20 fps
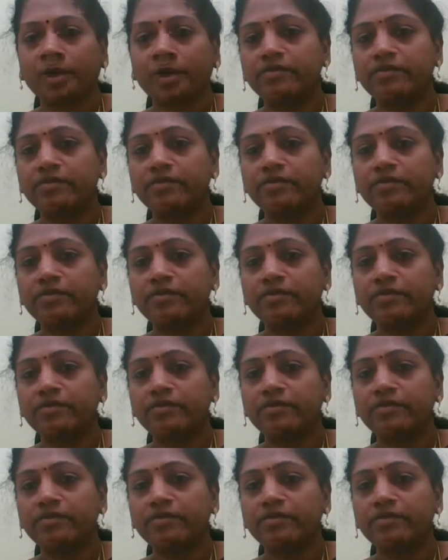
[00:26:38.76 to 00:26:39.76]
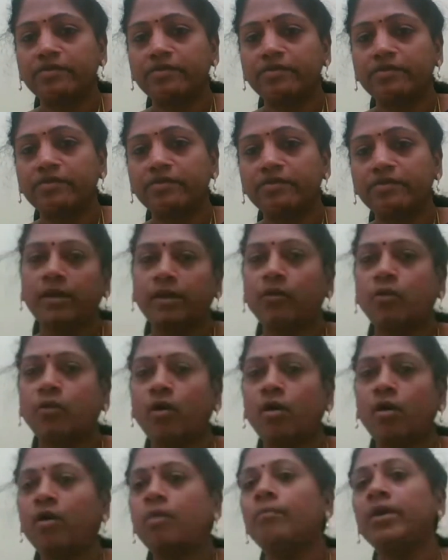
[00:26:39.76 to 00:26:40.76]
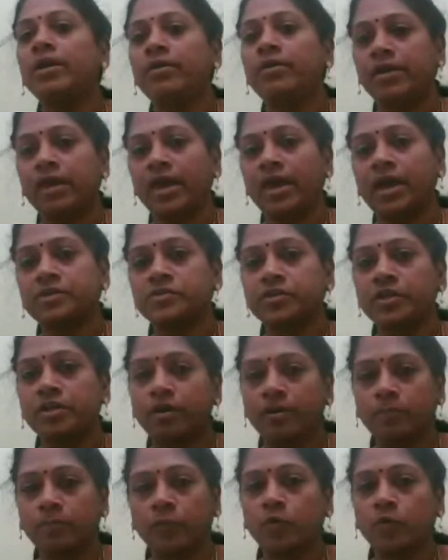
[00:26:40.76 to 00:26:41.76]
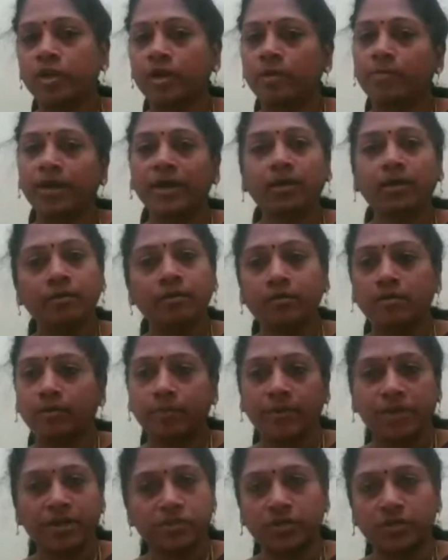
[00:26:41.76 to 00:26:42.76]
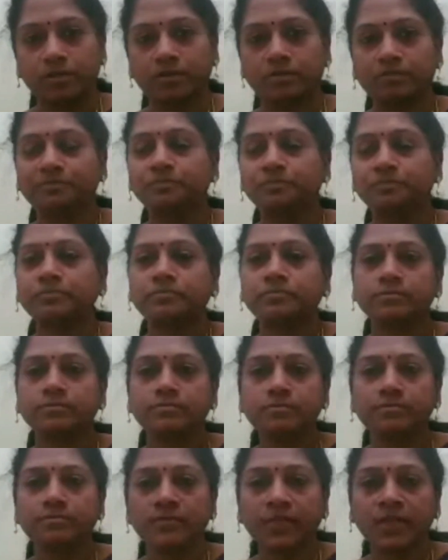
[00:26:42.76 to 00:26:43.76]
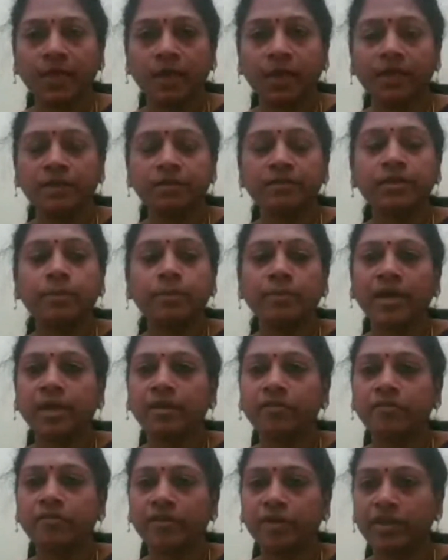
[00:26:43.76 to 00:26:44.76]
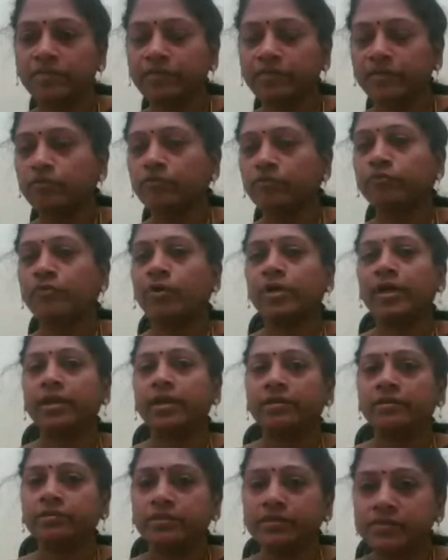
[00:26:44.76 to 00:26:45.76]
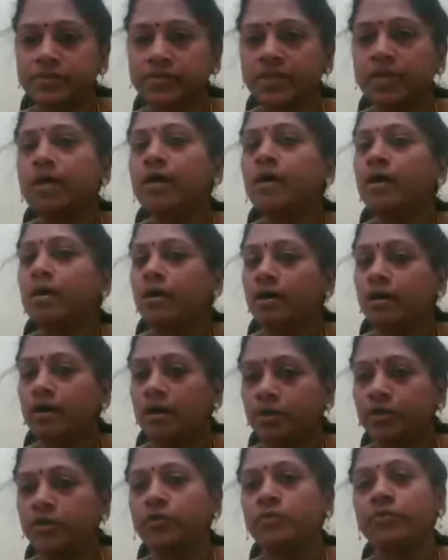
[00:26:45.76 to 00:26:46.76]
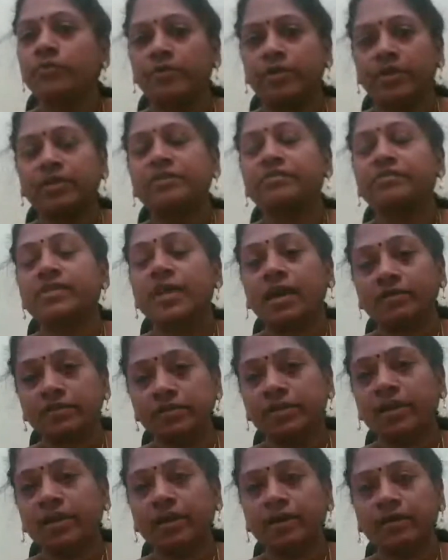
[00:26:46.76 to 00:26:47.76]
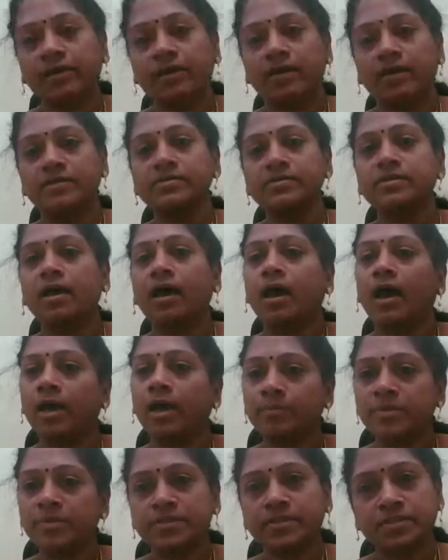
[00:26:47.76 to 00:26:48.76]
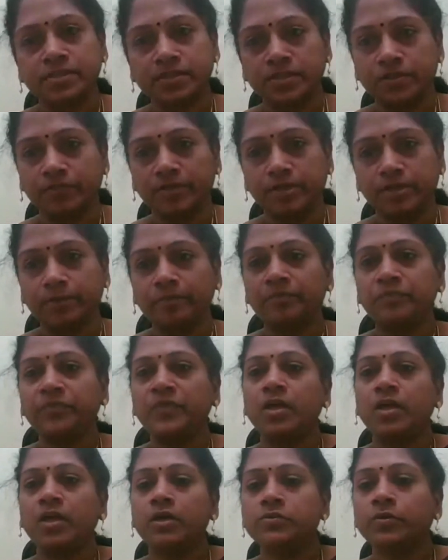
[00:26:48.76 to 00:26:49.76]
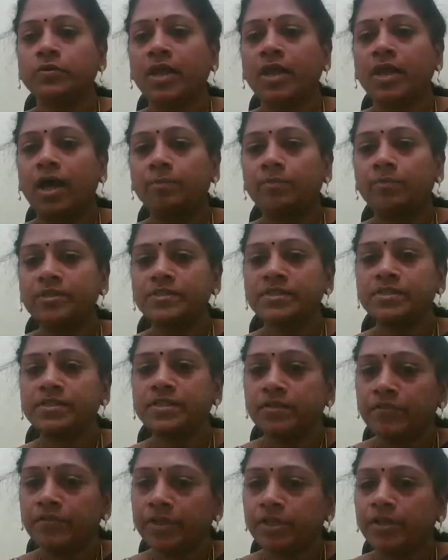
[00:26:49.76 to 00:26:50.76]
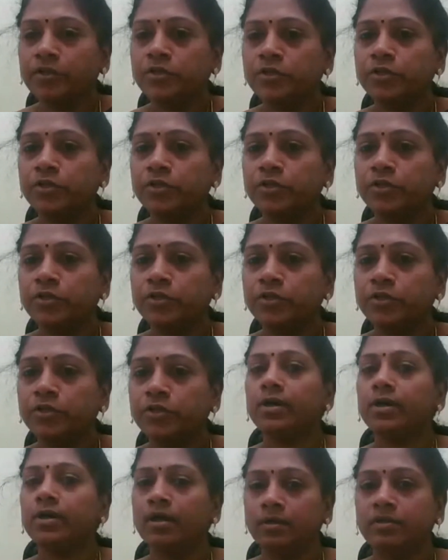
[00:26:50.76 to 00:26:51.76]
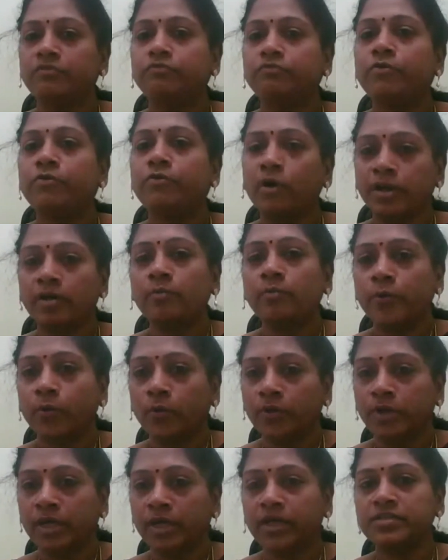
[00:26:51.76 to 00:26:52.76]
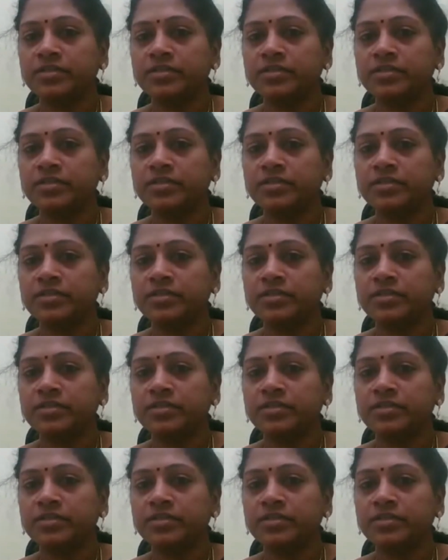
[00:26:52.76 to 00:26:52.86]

burning sensation. So this is the very common reaction reported by the patient. And the main reason for getting this acute, that's tachycardia, is hypersensitivity. So hypersensitivity due to the foreign